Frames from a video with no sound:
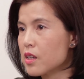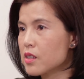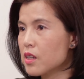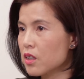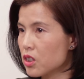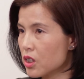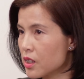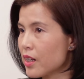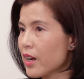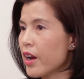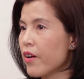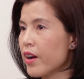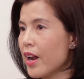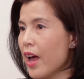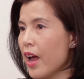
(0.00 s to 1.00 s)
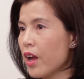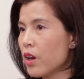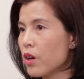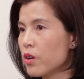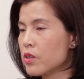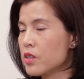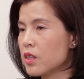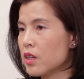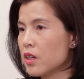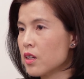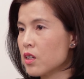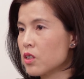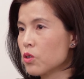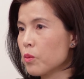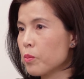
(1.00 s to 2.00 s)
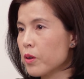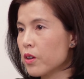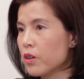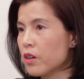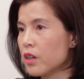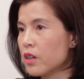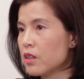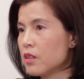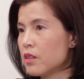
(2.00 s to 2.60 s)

such as glare and halos in the initial period.